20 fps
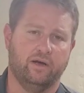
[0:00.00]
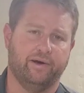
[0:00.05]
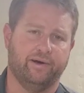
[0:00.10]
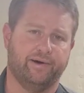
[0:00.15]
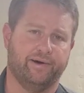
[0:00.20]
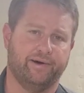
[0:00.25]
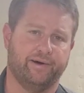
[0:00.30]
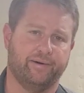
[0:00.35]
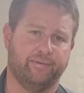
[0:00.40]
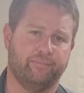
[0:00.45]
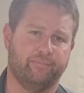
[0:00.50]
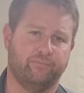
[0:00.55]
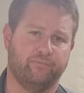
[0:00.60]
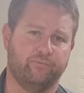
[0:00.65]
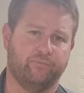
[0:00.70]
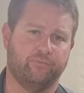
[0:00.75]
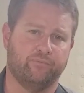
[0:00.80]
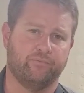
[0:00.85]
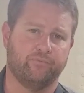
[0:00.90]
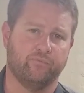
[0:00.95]
Um,
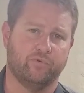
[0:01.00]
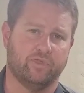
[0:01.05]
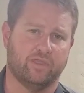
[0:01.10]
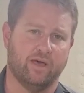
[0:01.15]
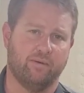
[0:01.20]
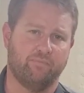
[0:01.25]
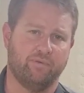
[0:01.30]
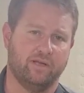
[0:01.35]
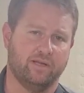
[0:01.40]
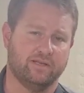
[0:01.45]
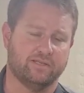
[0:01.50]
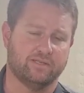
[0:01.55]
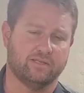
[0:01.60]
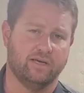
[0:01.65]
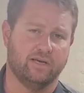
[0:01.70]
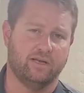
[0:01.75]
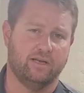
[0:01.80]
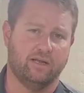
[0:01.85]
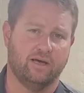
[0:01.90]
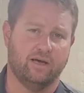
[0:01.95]
with that being
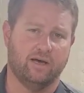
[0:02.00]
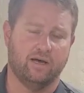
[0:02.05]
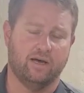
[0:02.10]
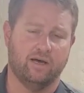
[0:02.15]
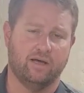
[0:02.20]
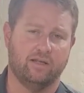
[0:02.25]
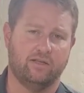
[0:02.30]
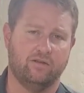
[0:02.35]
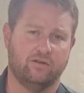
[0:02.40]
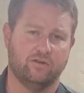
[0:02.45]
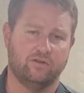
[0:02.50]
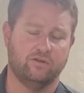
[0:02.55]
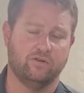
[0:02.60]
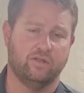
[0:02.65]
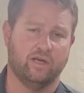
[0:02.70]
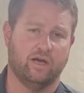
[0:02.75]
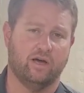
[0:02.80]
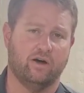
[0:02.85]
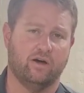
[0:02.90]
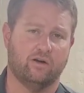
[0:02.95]
said, uh, you can do
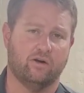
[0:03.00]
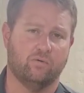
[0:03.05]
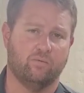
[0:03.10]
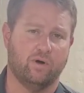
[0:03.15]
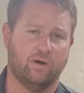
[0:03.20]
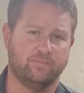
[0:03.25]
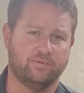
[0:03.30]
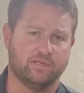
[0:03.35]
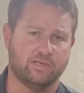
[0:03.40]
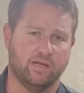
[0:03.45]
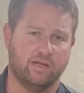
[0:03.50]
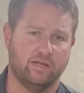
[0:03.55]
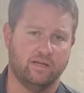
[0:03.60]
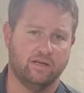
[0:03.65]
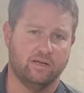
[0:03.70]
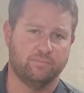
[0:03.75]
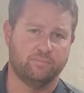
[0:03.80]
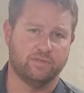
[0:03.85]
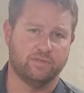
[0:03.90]
that on our website at